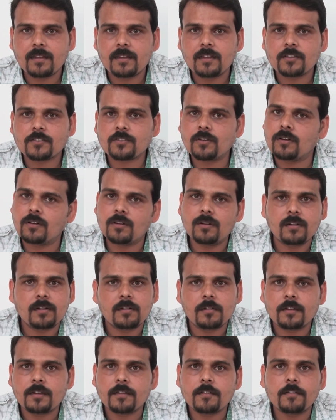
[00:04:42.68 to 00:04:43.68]
So
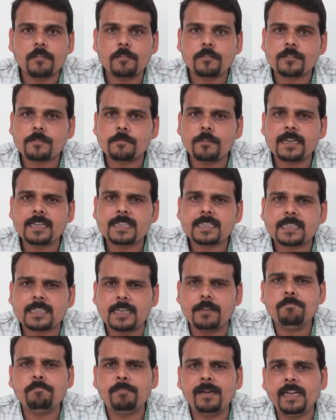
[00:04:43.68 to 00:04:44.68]
very
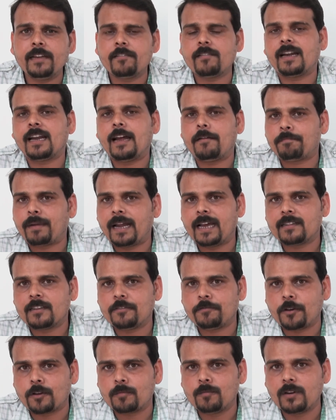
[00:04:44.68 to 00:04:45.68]
simply you can apply the
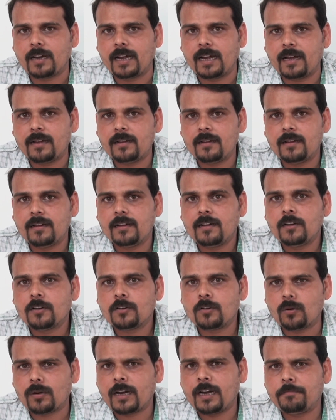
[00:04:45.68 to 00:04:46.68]
formula
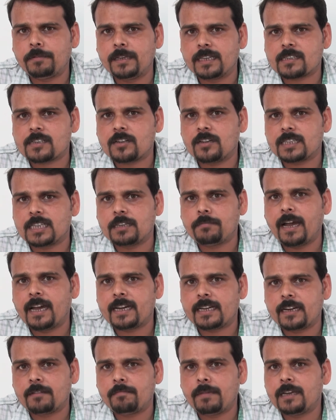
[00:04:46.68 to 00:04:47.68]
total fixed cost
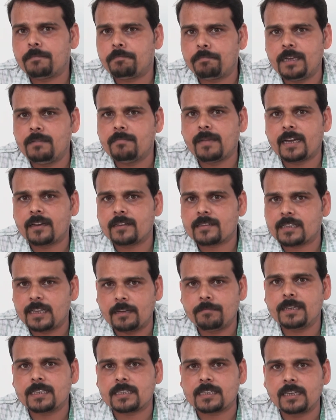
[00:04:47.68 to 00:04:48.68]
divided by P minus
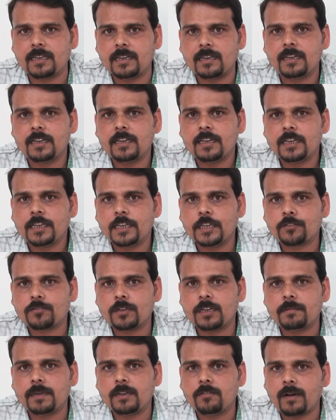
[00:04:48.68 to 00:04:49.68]
ABC. It will
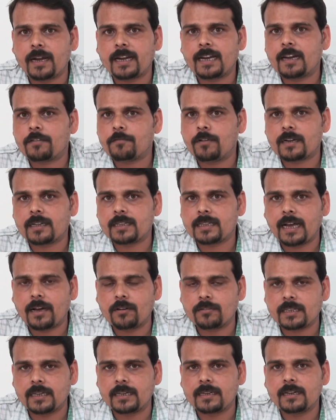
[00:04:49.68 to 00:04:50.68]
be
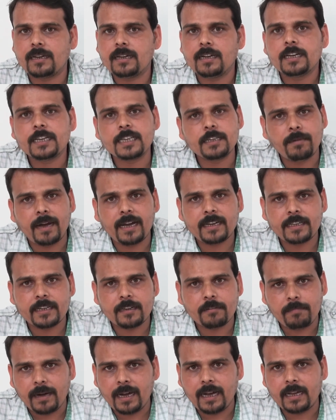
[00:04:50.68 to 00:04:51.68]
1,40,000
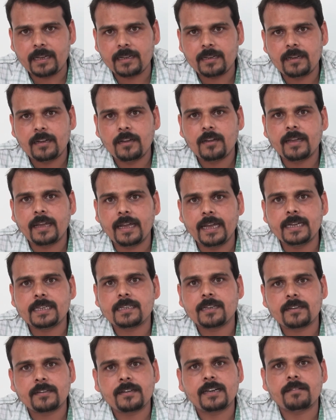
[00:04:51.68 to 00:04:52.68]
divided by
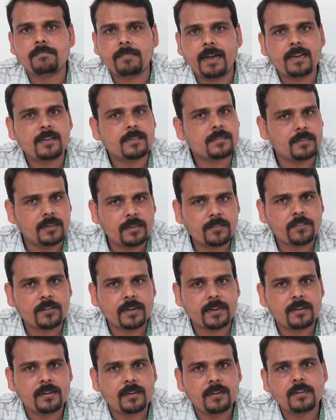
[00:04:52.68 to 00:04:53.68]
800 minus 100,
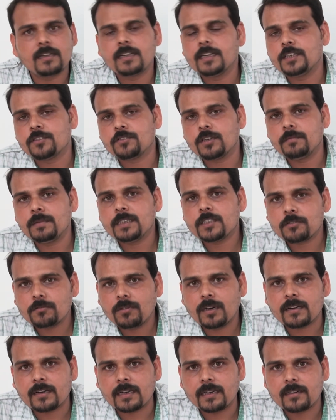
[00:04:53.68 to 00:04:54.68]
it will be
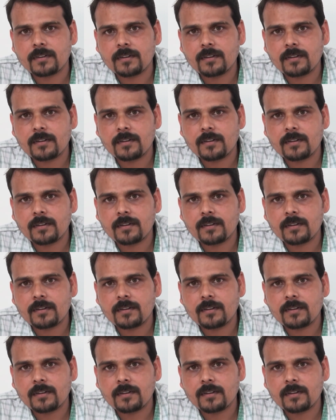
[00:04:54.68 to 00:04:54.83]
200.